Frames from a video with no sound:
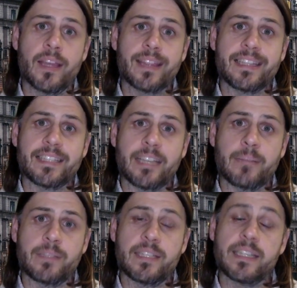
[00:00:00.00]
that
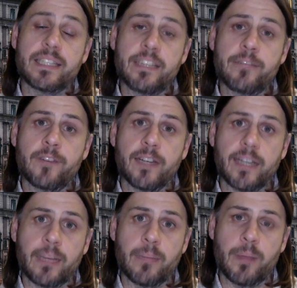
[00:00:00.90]
seems to differ
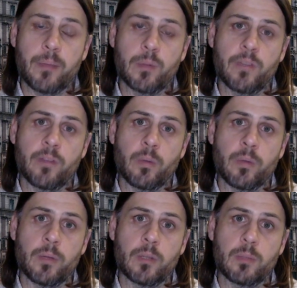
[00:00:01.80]
in people living
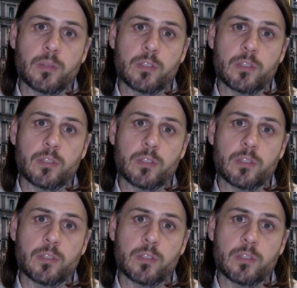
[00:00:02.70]
with multiple